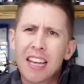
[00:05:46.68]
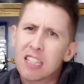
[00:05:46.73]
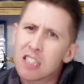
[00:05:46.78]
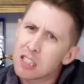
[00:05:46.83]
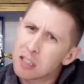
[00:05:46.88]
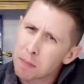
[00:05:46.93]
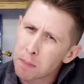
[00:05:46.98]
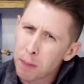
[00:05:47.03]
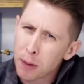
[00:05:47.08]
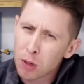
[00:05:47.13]

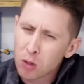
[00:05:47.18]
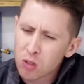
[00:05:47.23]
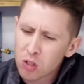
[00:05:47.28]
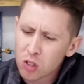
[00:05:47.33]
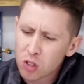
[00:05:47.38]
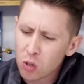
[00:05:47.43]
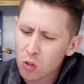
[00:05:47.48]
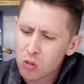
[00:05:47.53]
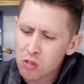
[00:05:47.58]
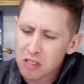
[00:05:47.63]

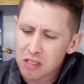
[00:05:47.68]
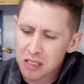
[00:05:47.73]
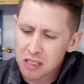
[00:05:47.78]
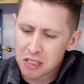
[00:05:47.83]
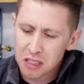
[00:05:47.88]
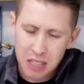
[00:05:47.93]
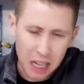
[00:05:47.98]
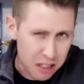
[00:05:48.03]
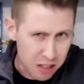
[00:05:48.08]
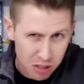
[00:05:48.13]
spiritual
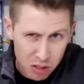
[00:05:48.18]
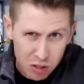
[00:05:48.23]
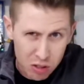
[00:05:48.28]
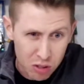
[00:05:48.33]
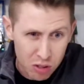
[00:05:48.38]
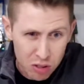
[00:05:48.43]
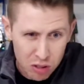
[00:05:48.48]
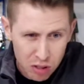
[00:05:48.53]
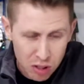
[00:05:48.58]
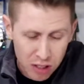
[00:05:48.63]
successor
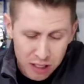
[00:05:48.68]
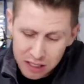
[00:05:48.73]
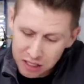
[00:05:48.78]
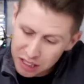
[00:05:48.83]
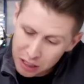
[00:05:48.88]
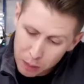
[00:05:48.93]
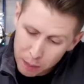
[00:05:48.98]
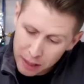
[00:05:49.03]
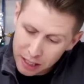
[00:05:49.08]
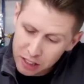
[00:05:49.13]
to
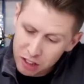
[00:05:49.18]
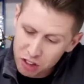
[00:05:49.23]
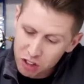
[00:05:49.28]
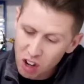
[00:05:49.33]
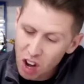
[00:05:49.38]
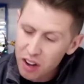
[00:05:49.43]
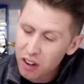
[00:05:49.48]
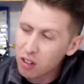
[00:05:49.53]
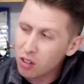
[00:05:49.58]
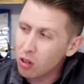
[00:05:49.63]
Xenoblade
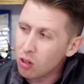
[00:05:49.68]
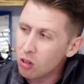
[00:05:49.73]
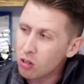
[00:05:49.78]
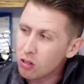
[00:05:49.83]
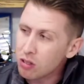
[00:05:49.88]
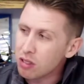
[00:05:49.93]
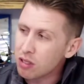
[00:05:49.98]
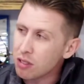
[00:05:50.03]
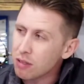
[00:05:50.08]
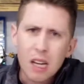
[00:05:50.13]

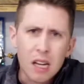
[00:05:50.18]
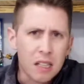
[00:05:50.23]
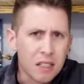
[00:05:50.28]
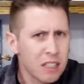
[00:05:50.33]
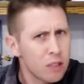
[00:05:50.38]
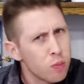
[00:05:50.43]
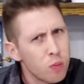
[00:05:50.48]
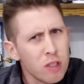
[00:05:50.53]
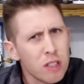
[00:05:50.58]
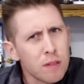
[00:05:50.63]
Chronicles.
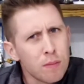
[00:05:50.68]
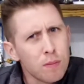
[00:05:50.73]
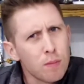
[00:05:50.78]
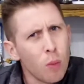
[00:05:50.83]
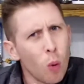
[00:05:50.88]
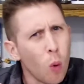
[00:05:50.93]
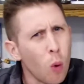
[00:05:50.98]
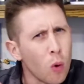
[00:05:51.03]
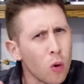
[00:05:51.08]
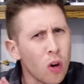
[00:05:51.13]
This was
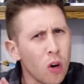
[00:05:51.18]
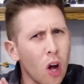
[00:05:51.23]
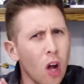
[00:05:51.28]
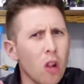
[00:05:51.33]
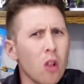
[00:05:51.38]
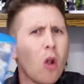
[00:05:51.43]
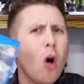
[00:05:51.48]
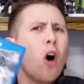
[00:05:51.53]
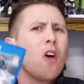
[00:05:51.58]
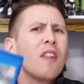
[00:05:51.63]
more
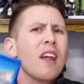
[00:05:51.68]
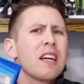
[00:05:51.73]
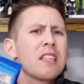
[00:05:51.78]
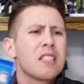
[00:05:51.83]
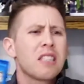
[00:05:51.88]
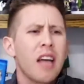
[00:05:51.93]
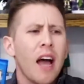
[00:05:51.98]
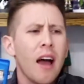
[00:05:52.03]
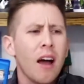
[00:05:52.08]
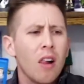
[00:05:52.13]
along that
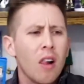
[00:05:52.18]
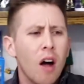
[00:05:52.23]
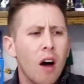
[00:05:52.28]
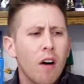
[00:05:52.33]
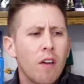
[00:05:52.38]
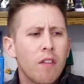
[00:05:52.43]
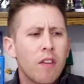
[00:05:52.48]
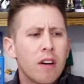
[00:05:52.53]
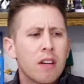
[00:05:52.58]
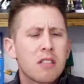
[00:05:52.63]
style
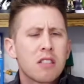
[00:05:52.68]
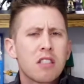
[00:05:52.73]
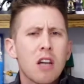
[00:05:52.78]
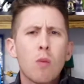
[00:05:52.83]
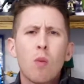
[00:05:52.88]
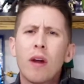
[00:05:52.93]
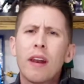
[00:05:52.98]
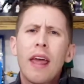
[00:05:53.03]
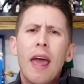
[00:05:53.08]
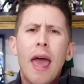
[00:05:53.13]
of a
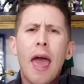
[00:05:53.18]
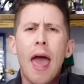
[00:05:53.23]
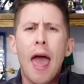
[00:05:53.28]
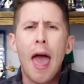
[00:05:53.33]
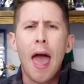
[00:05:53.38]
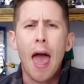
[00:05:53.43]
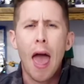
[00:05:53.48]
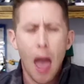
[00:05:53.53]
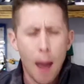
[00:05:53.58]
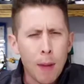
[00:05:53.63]
somewhat
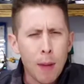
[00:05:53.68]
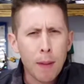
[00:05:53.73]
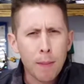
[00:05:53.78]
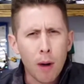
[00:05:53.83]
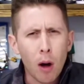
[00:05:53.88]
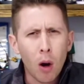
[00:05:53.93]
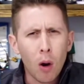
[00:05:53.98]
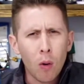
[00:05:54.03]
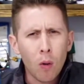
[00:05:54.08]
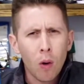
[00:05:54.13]

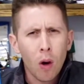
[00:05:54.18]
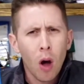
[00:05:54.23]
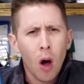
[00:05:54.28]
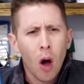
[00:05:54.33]
MMO